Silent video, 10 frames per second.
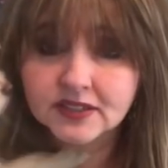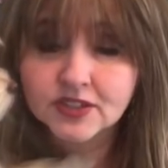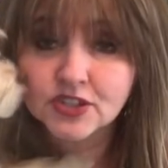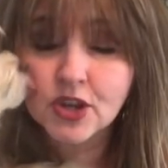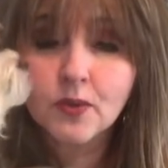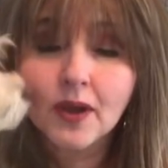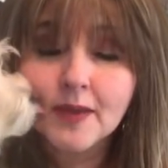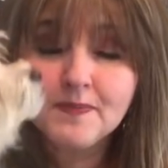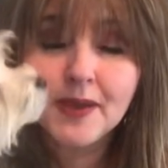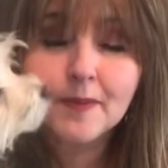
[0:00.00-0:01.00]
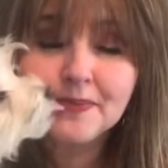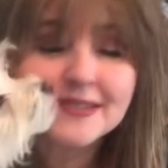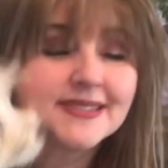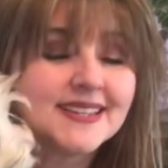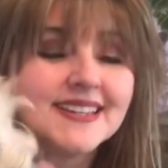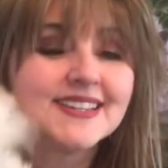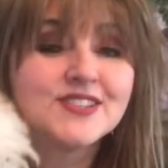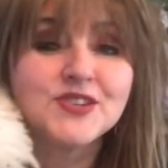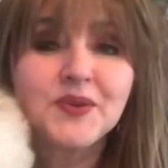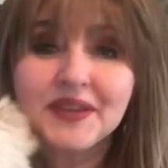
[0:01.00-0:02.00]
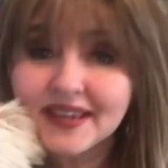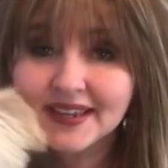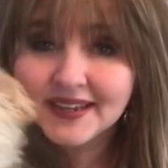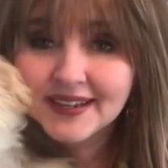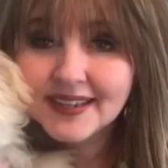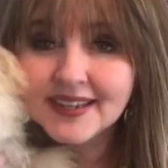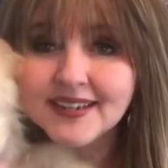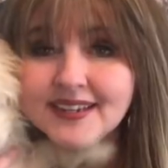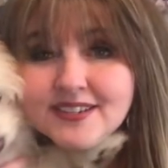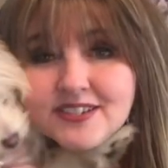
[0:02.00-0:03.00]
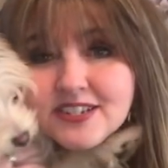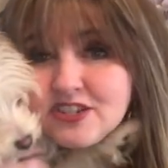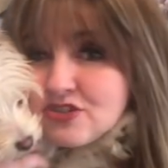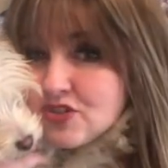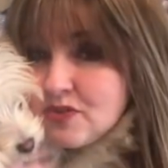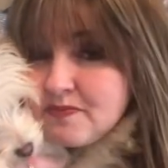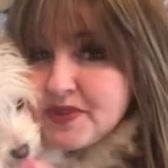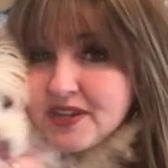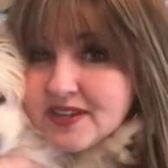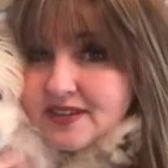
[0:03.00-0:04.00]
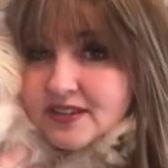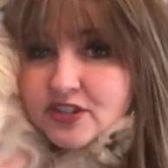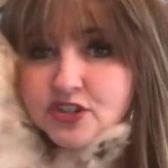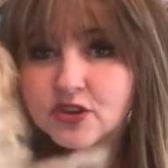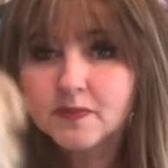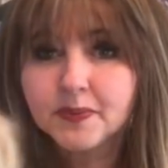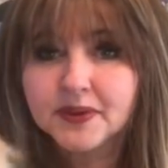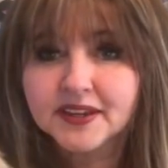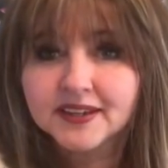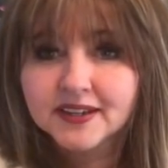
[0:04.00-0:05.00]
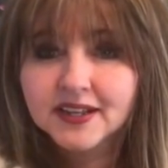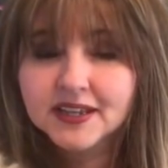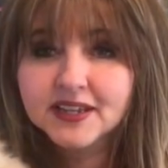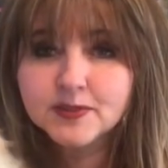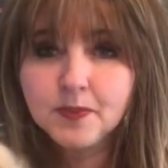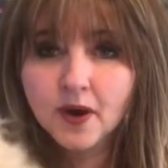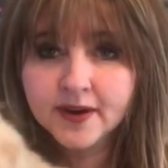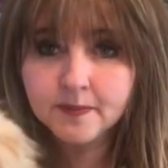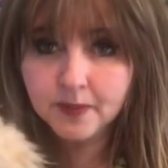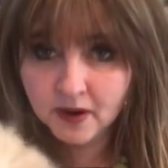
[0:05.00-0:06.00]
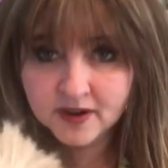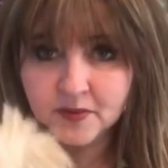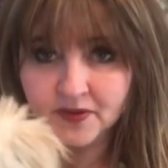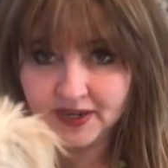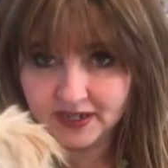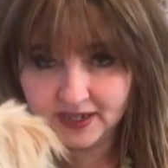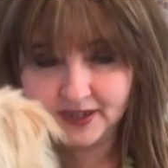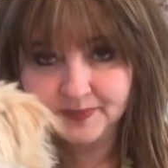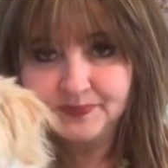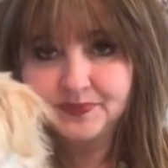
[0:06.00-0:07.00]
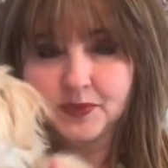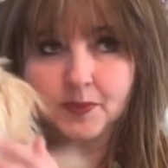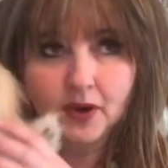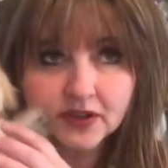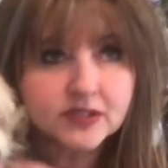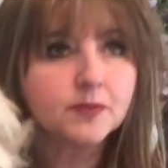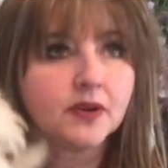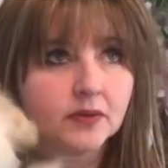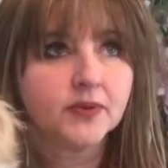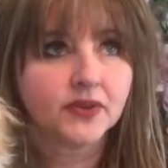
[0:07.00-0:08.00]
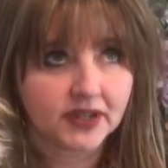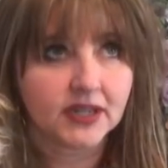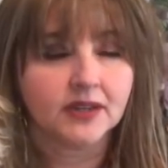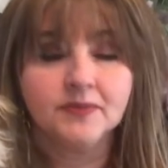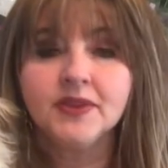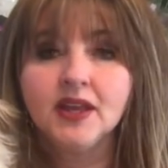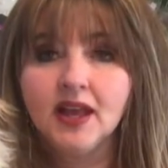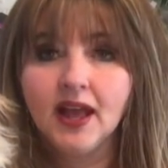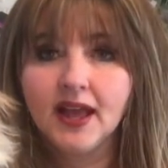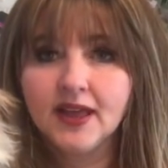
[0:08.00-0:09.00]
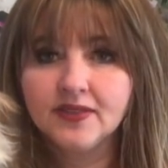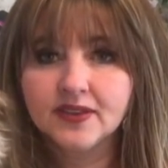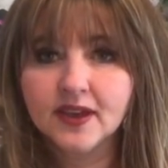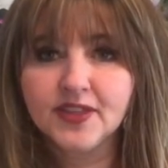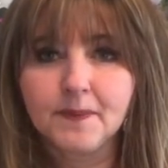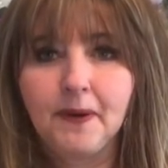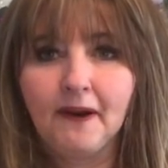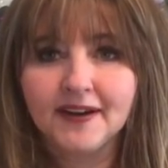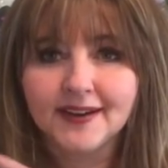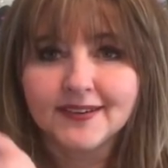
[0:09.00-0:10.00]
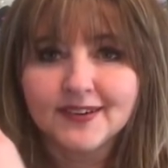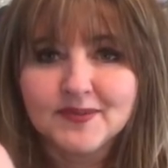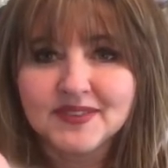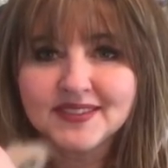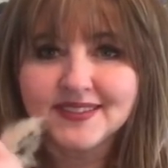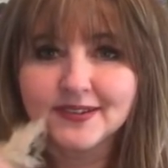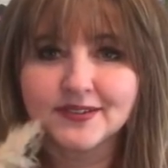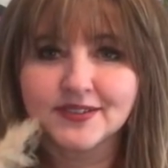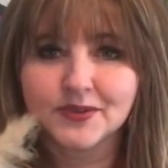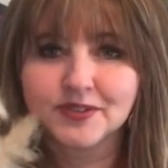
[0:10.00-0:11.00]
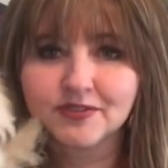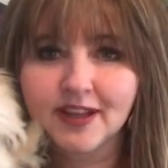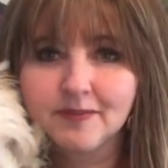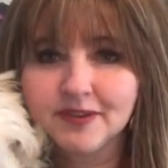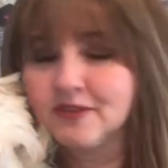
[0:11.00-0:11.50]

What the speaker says: So I'm puppy sitting Dookie, and he is getting so big. He's so big. He's part Pomeranian, and the other part, I don't know, but this ear is always flapping